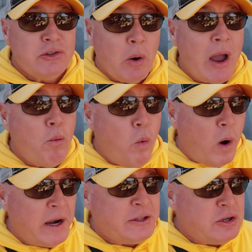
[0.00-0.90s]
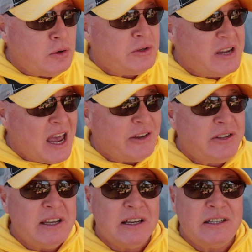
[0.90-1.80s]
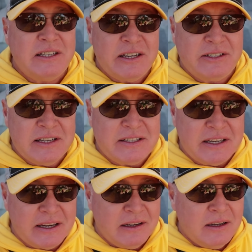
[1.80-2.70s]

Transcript: So I wanted to test the consistency.